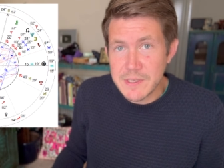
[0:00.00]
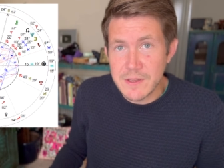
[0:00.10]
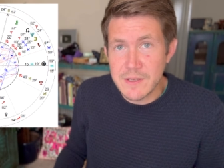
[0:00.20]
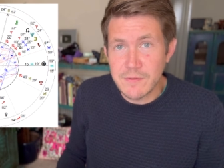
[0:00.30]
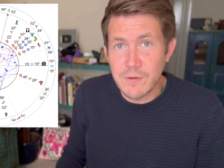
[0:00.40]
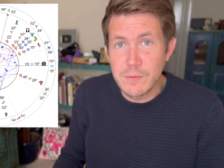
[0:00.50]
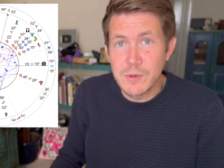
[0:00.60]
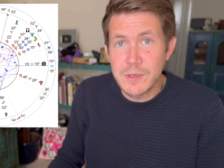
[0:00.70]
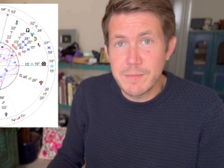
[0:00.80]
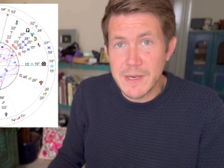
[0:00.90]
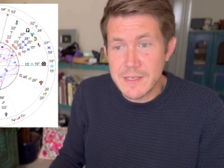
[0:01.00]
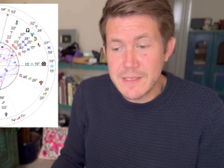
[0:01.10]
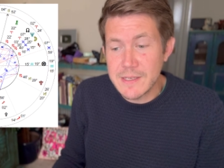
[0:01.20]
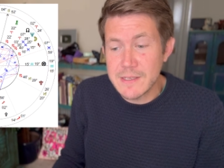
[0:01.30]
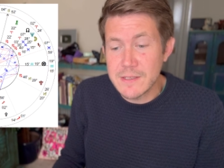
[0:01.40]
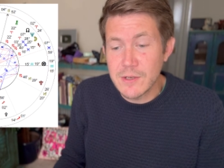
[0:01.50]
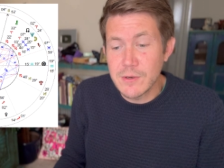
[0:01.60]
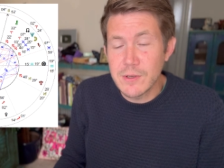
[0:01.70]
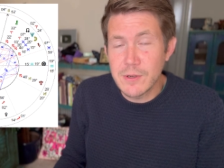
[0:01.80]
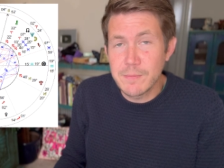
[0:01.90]
So this full moon in Pisces isn't
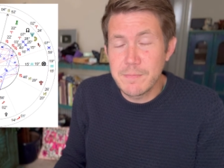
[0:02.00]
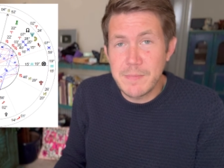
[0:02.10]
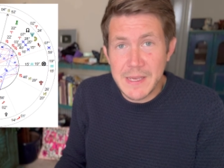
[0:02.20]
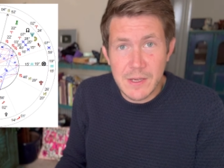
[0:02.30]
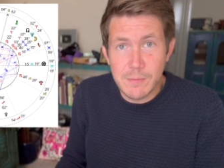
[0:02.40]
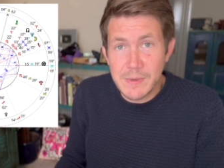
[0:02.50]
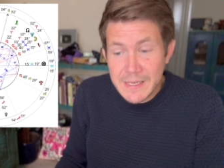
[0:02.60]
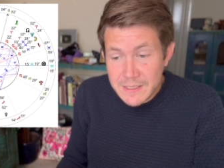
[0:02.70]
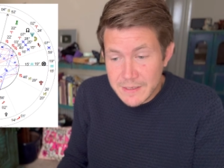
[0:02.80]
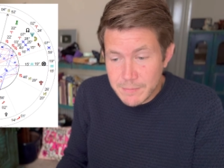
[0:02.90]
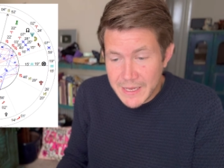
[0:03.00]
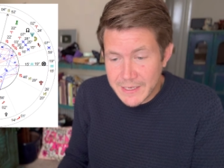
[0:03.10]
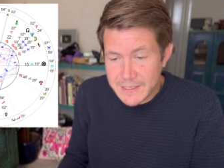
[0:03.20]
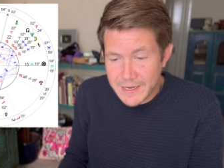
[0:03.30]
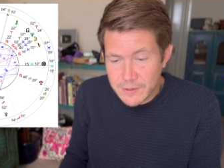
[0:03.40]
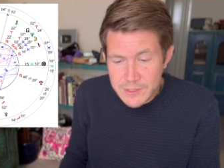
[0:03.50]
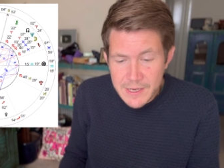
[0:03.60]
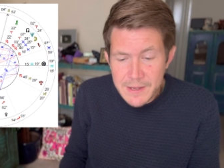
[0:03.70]
going to com be completely blacked out.